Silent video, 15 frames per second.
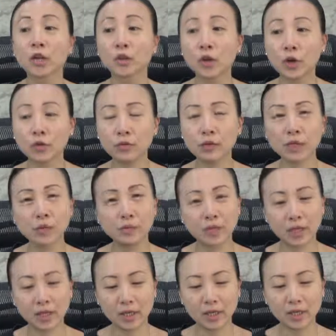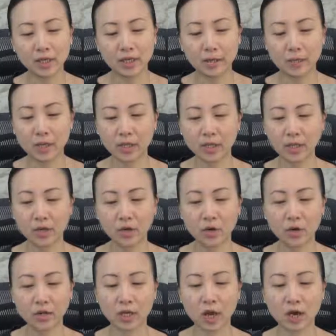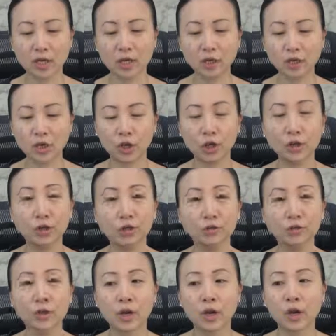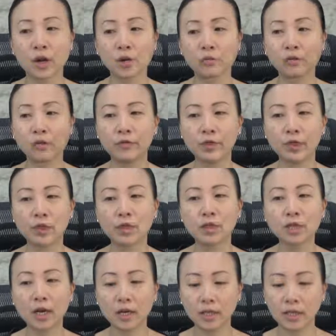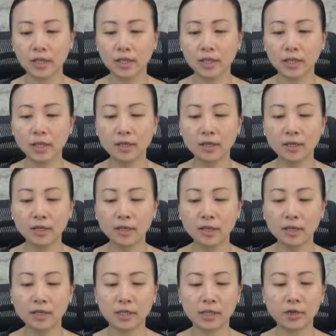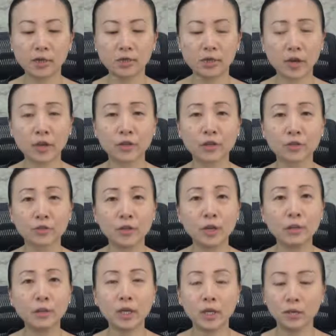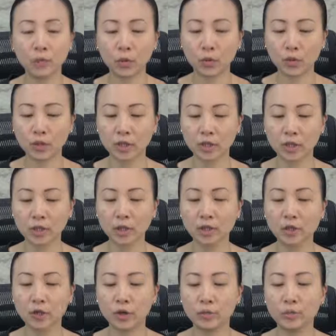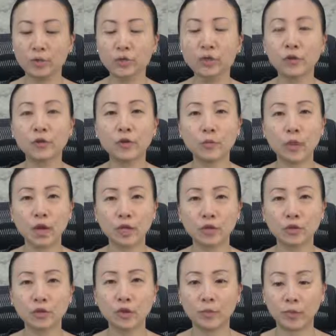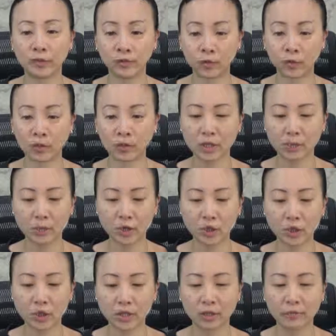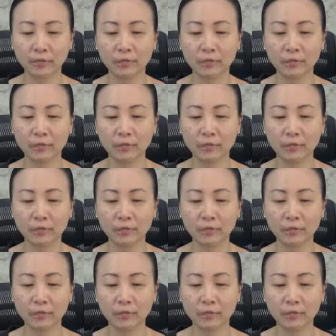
don't immediately submit it to your target journal. Revision done internally is extremely important to improve your manuscript before submission.